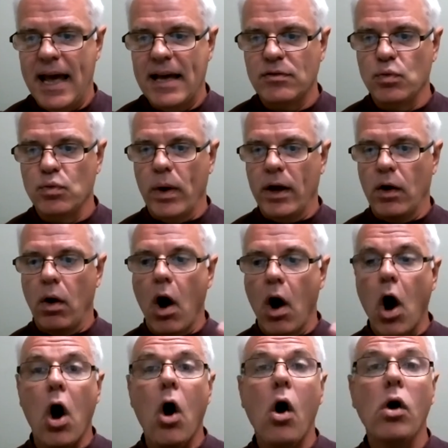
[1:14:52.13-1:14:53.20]
as will
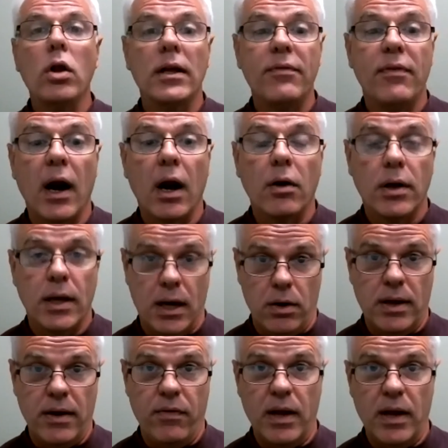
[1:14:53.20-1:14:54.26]
all of our
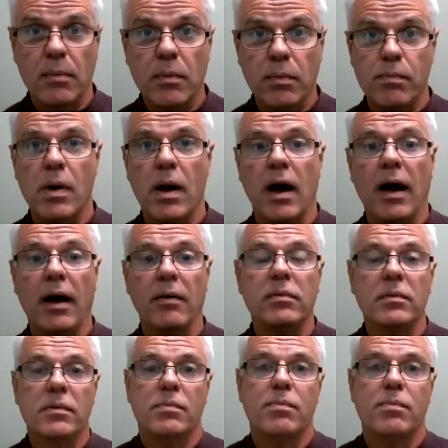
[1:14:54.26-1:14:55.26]
caregiving uh,